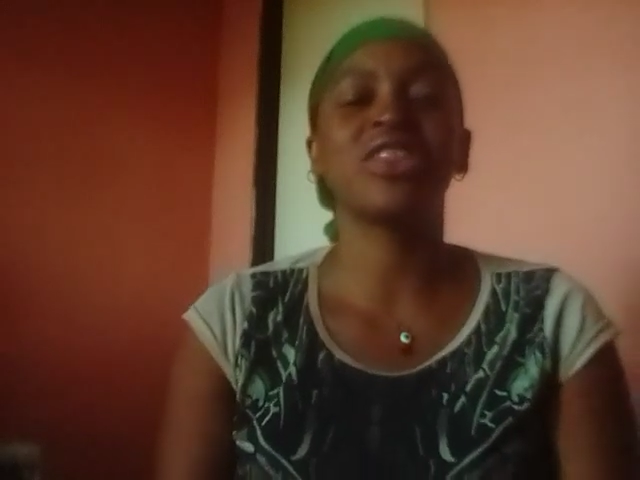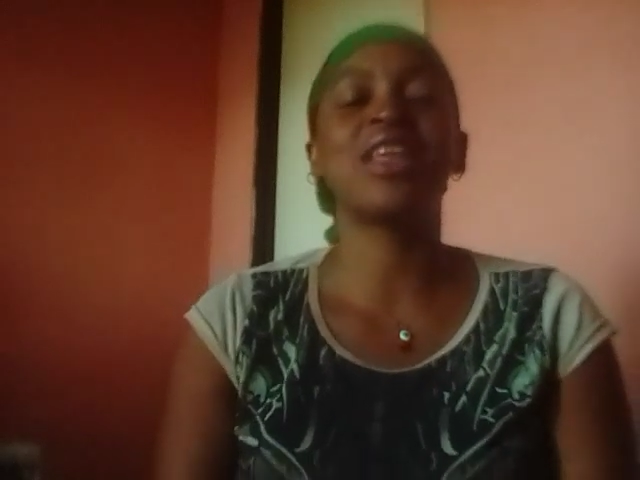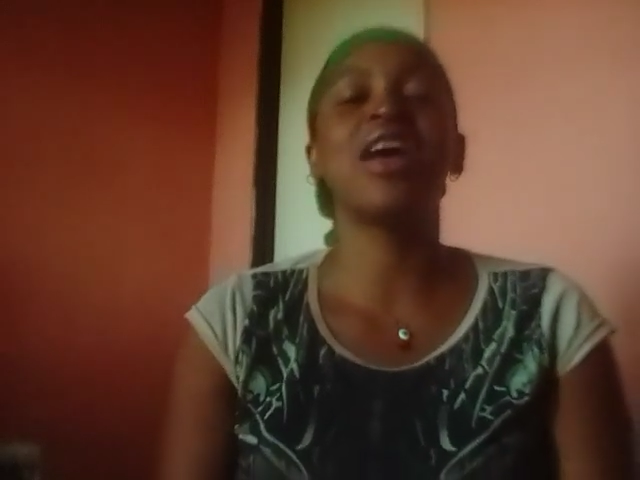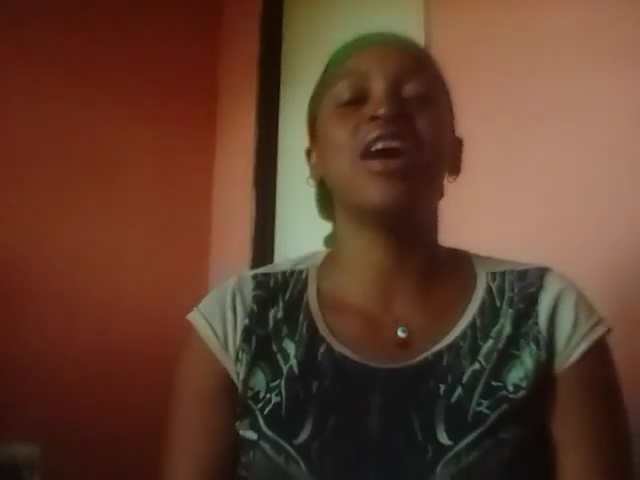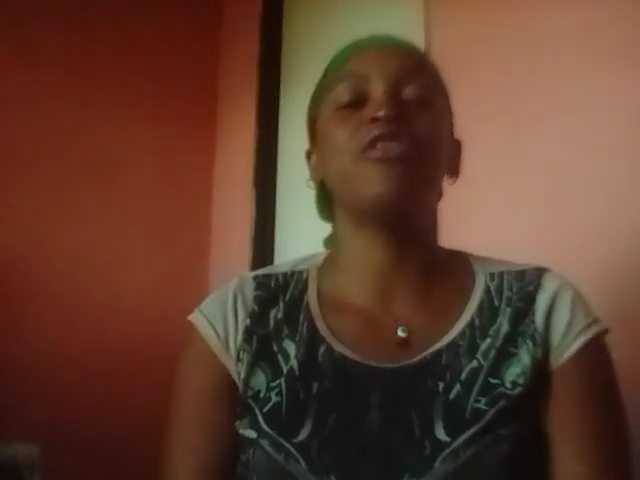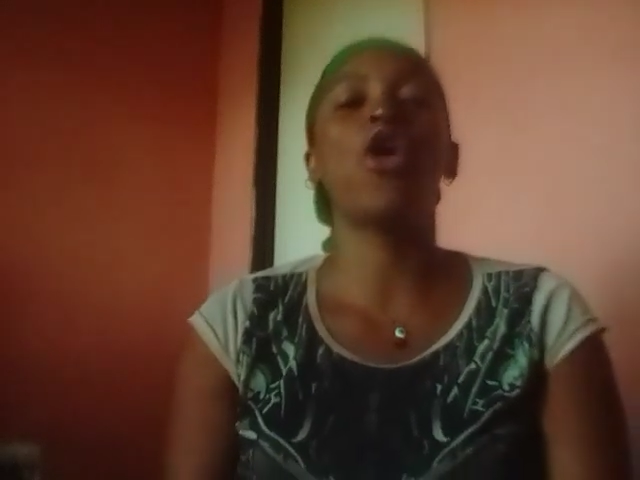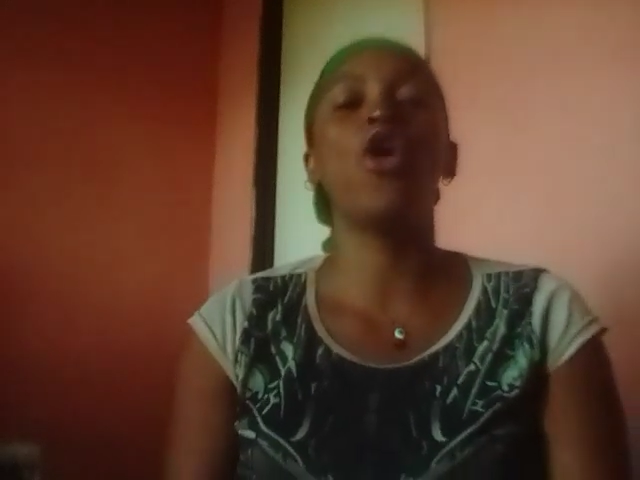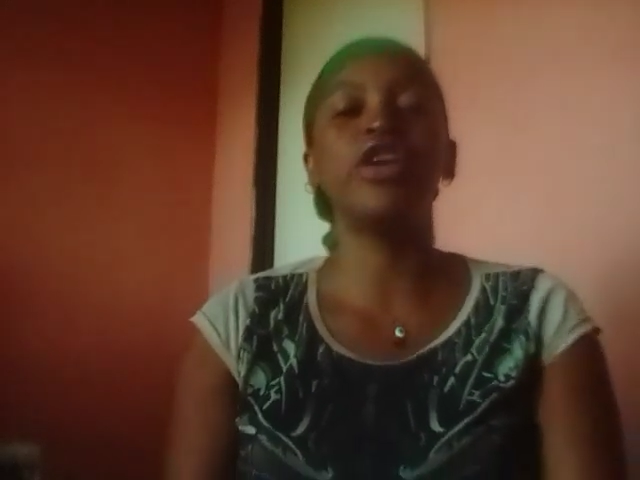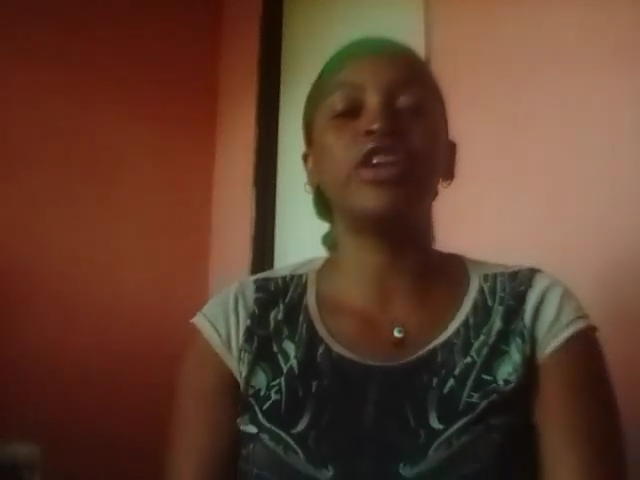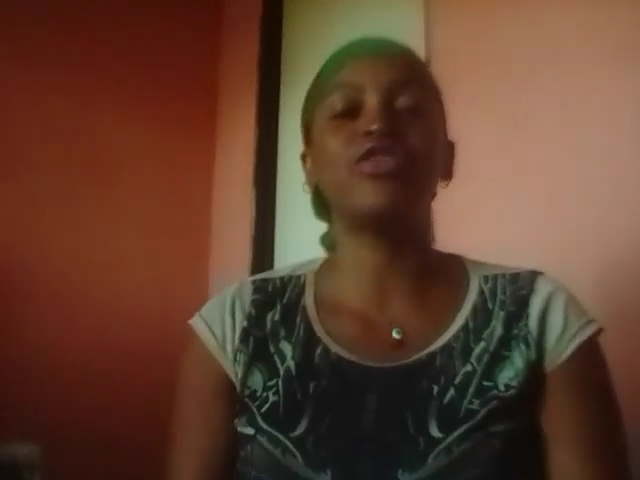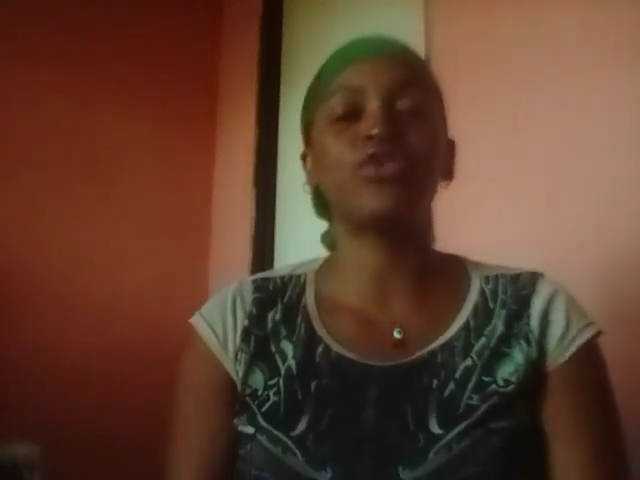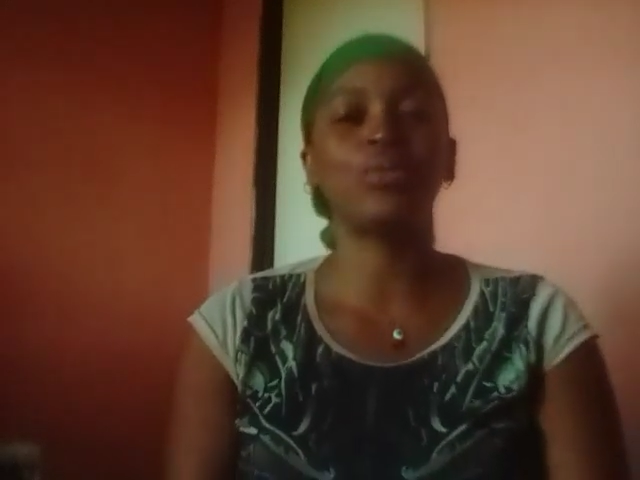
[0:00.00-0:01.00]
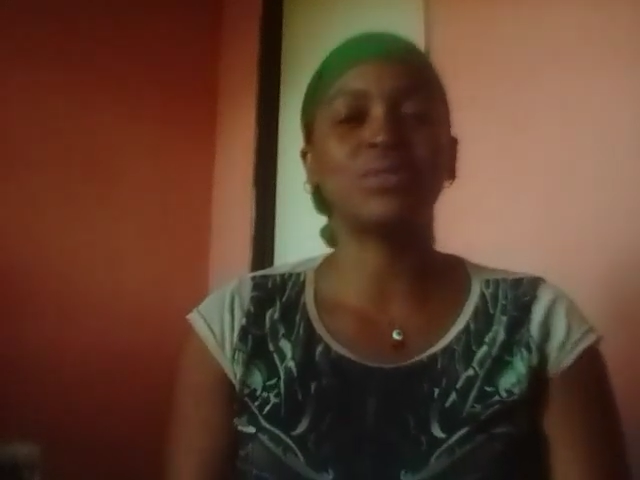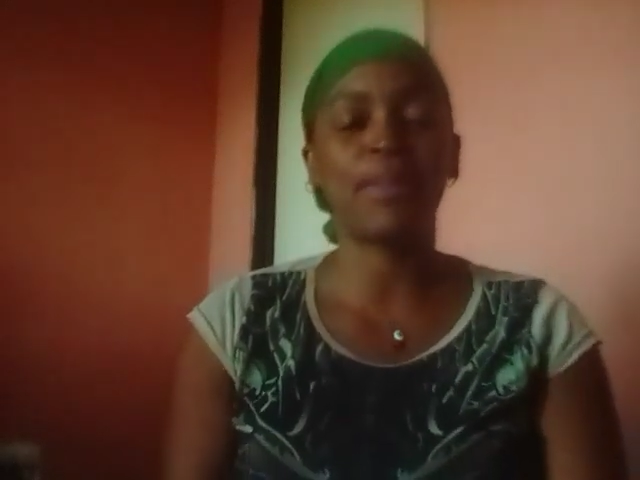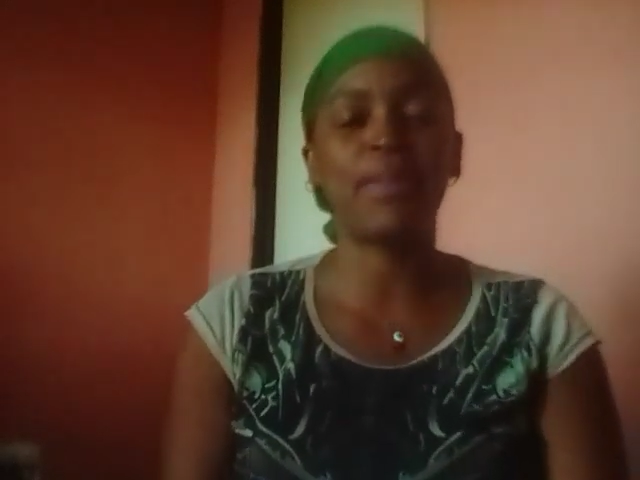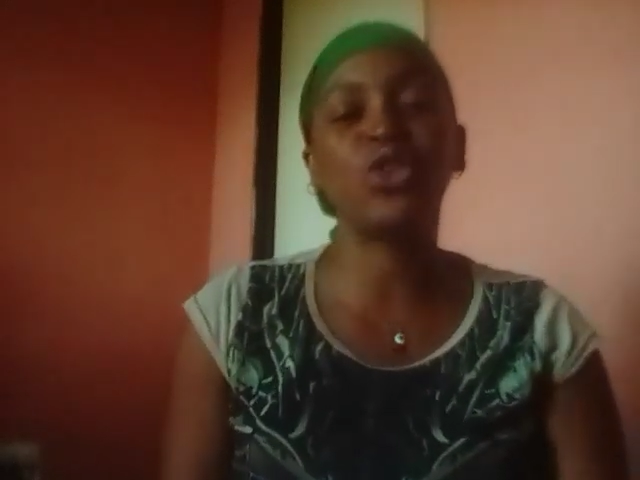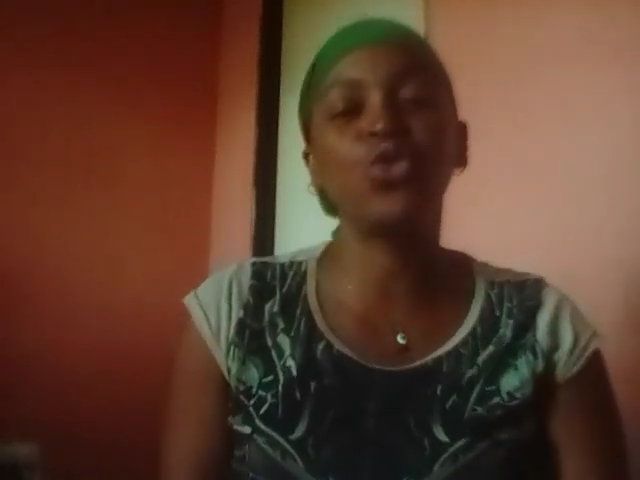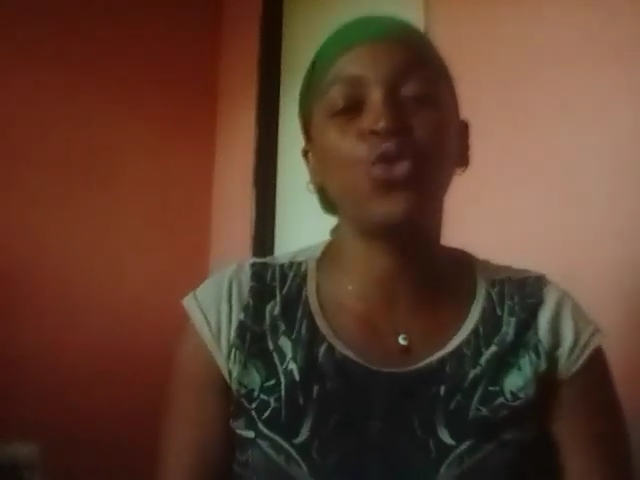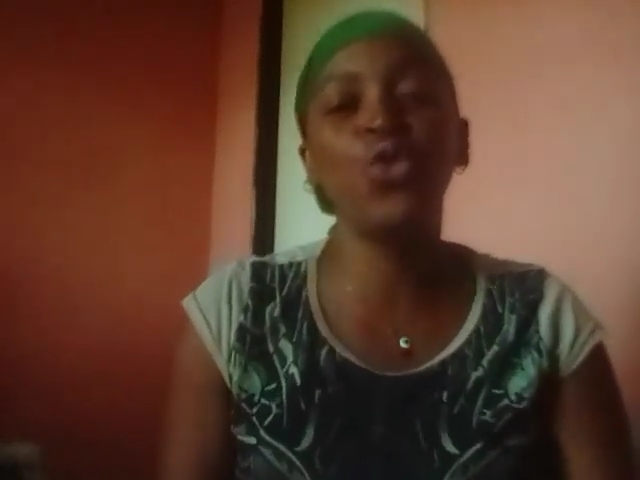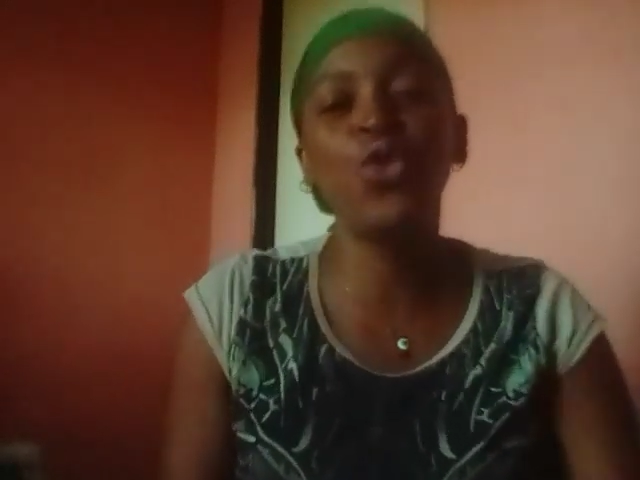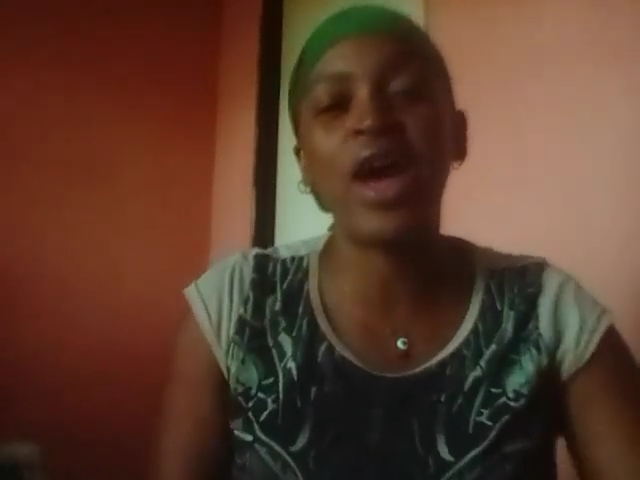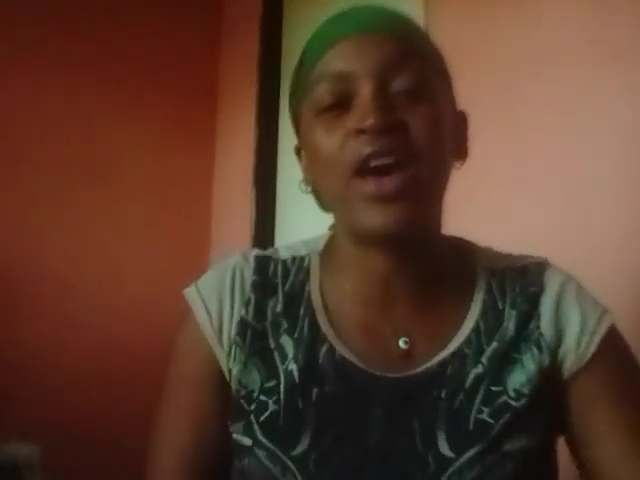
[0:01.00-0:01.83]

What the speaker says: They have heard it from somebody who